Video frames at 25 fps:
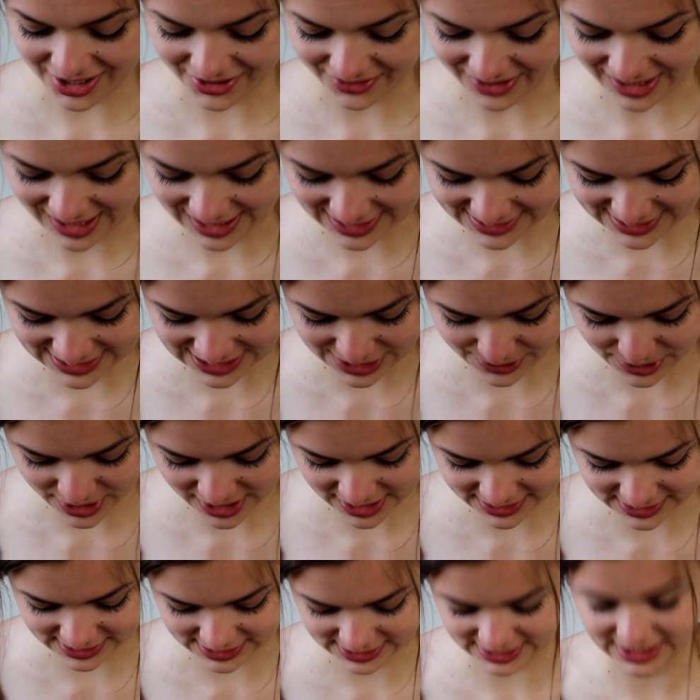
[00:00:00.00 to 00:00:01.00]
Okay, let's see what
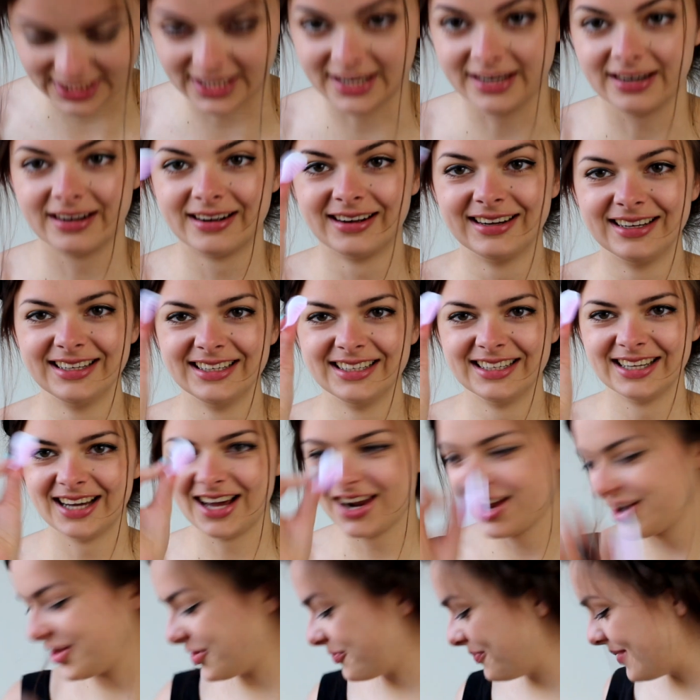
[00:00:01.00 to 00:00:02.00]
else is in here.
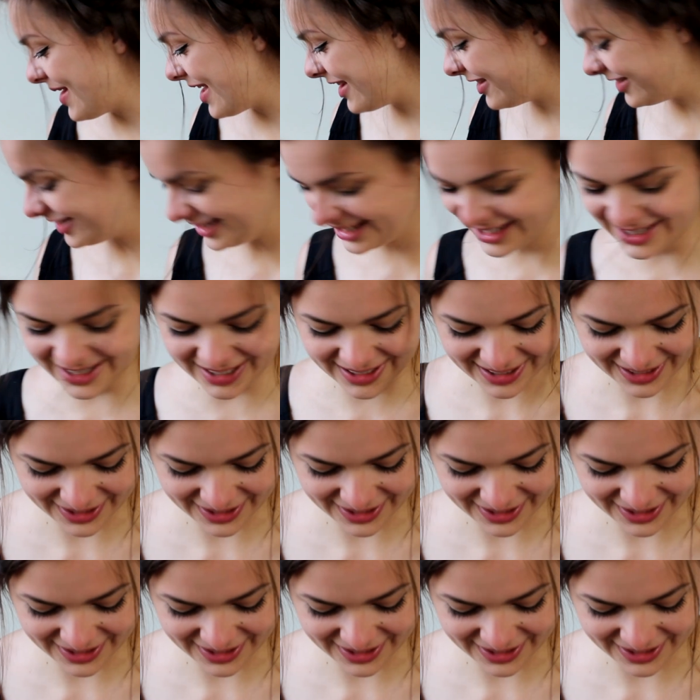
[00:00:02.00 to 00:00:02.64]
Another petal.